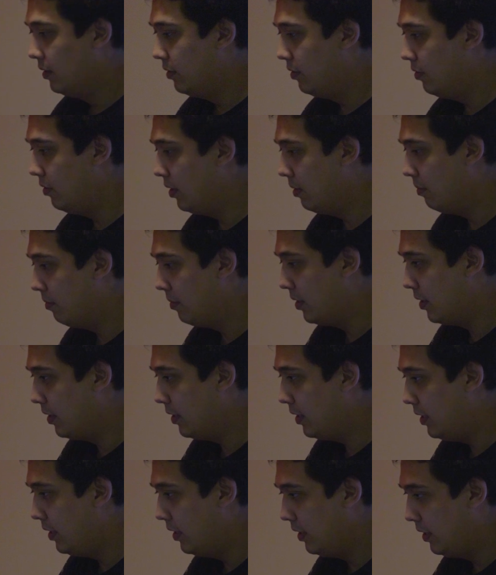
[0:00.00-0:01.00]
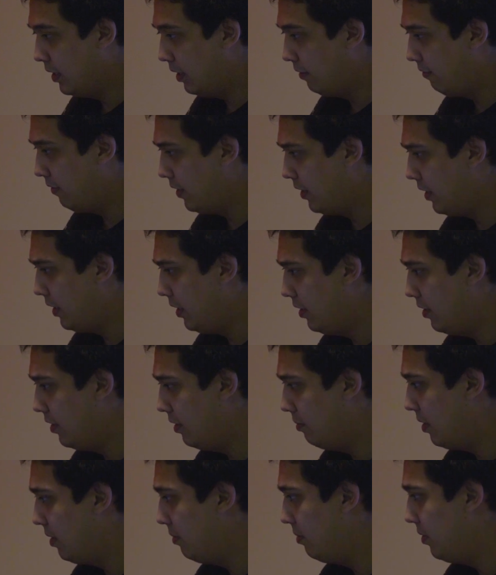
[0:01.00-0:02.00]
do them, but I feel like here it
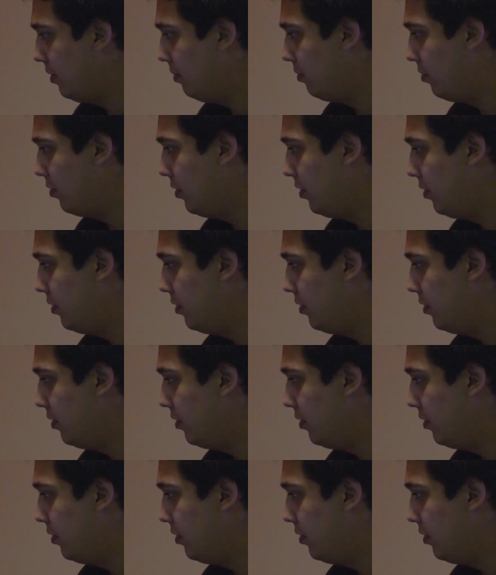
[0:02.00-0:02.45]
might be more